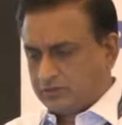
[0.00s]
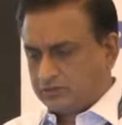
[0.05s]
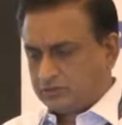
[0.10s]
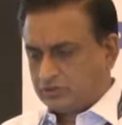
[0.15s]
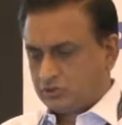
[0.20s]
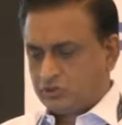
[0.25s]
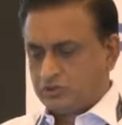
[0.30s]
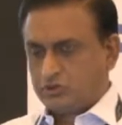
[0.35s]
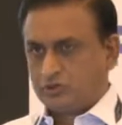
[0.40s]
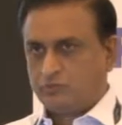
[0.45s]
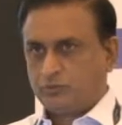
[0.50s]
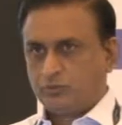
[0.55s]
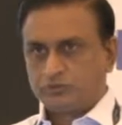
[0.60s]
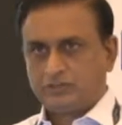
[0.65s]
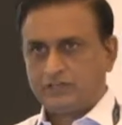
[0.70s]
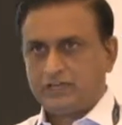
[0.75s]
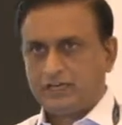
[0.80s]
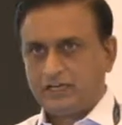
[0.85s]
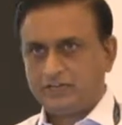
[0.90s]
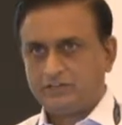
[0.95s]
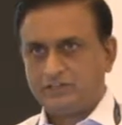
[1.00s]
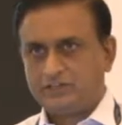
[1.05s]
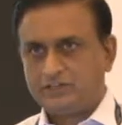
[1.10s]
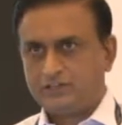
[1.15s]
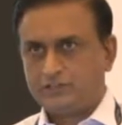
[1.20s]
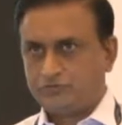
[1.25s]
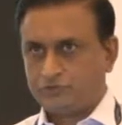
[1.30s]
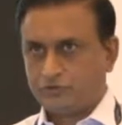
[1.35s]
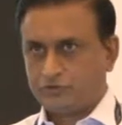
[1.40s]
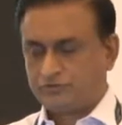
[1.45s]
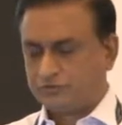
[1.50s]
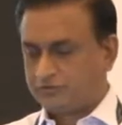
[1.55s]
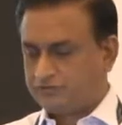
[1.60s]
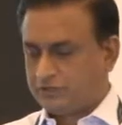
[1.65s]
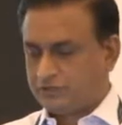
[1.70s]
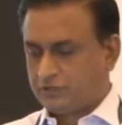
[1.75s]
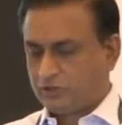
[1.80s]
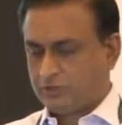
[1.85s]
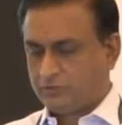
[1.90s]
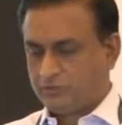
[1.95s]
So mostly elevated,
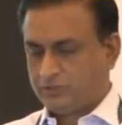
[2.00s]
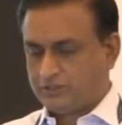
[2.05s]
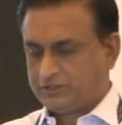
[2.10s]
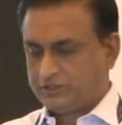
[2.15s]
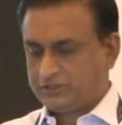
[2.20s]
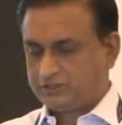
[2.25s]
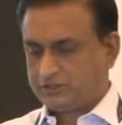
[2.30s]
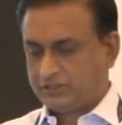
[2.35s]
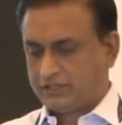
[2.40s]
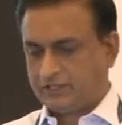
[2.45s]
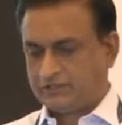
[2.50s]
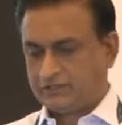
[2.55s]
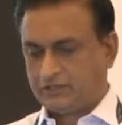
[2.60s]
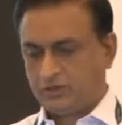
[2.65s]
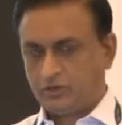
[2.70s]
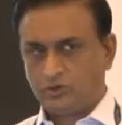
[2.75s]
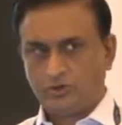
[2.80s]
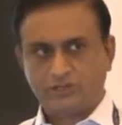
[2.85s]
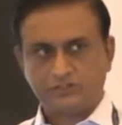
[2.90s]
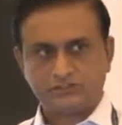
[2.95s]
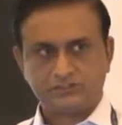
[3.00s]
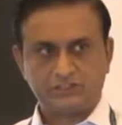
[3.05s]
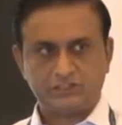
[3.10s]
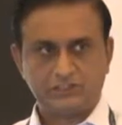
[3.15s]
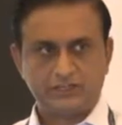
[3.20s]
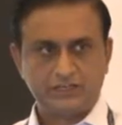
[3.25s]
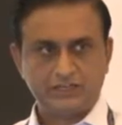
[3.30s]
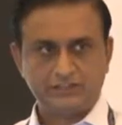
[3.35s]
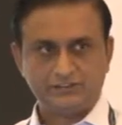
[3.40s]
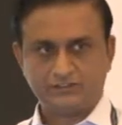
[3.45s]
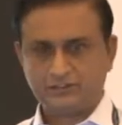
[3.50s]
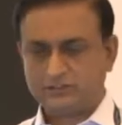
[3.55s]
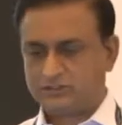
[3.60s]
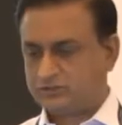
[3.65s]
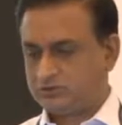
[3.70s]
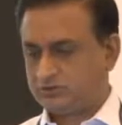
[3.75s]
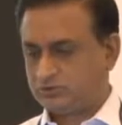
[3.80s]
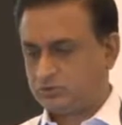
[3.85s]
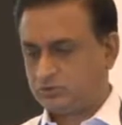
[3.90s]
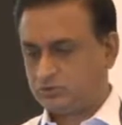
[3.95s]
450 kilometers, and the longest tunnel is the
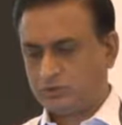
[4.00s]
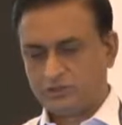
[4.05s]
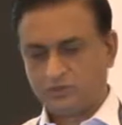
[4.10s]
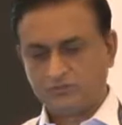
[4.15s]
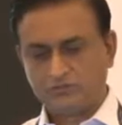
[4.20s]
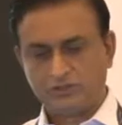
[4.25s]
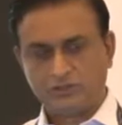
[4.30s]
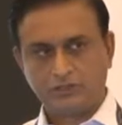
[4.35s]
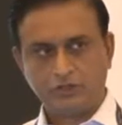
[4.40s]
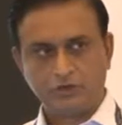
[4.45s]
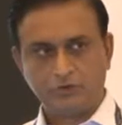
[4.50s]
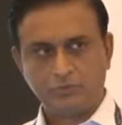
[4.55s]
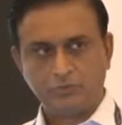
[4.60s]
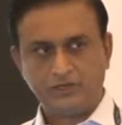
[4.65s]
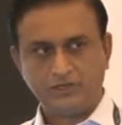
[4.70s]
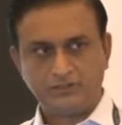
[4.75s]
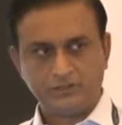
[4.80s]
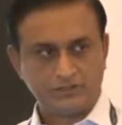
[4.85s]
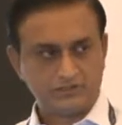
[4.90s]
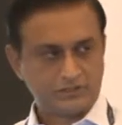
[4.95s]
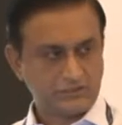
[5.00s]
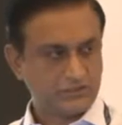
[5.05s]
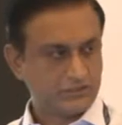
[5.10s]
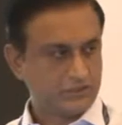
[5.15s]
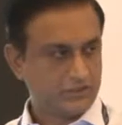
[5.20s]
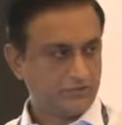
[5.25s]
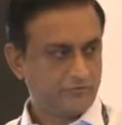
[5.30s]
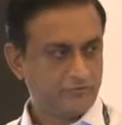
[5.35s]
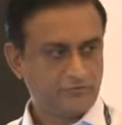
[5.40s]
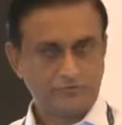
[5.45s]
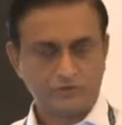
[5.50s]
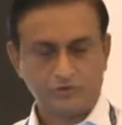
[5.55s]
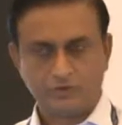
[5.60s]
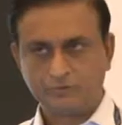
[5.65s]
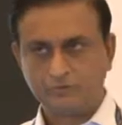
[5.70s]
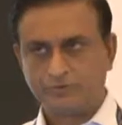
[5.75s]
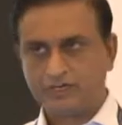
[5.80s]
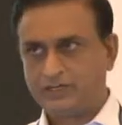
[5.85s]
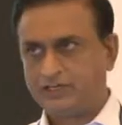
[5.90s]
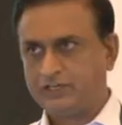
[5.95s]
21-kilometer tunnel
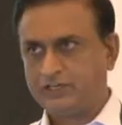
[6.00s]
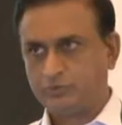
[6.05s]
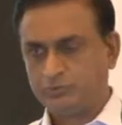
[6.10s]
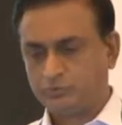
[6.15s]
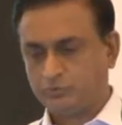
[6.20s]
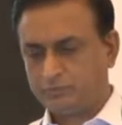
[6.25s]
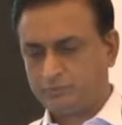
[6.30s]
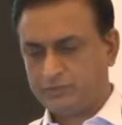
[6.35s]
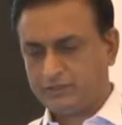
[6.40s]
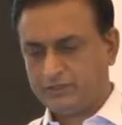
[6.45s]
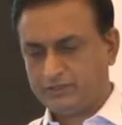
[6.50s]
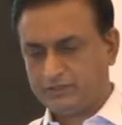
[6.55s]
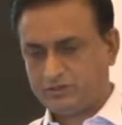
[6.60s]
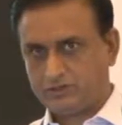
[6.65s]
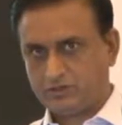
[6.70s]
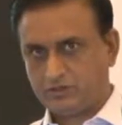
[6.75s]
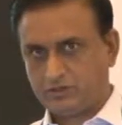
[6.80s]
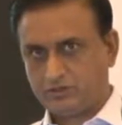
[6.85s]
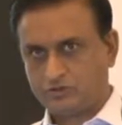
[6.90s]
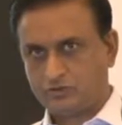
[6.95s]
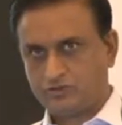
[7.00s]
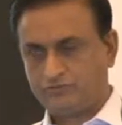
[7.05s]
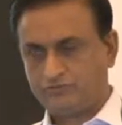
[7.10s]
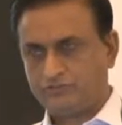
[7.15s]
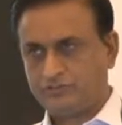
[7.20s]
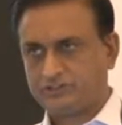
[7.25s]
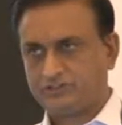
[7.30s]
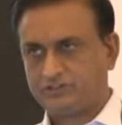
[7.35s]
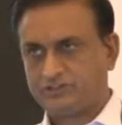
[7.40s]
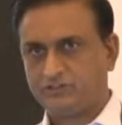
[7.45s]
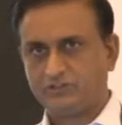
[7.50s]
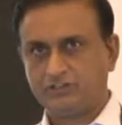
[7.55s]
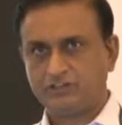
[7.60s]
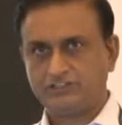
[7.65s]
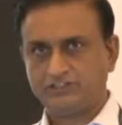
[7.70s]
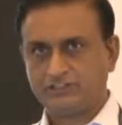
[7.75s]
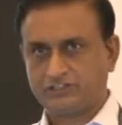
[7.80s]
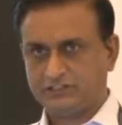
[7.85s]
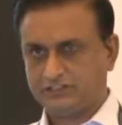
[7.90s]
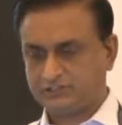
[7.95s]
from Thane to Mumbai, out of which 7
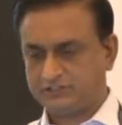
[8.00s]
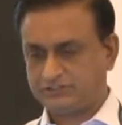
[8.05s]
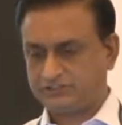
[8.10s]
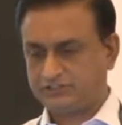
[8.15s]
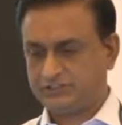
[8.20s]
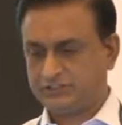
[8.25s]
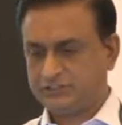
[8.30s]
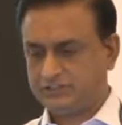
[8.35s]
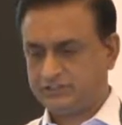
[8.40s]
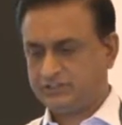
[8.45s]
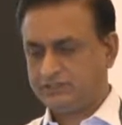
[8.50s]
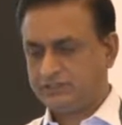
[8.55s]
is under the sea.